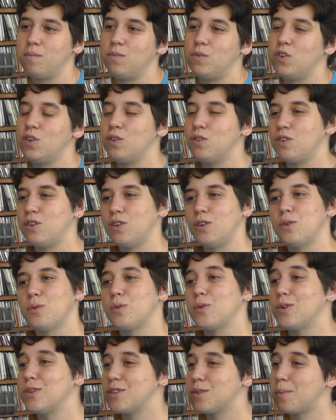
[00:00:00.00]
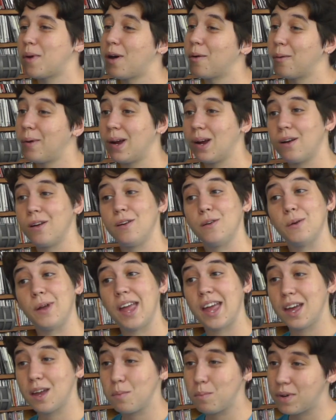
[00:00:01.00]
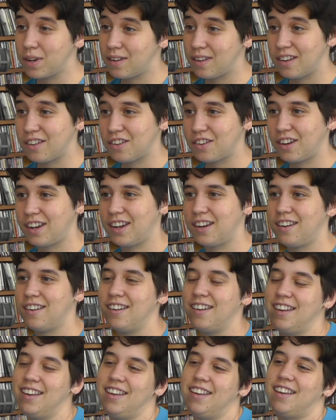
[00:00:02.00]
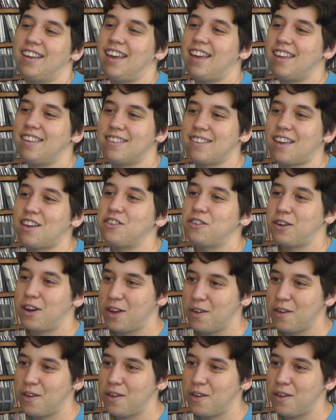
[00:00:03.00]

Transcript: due to rules about where you can petition, etc.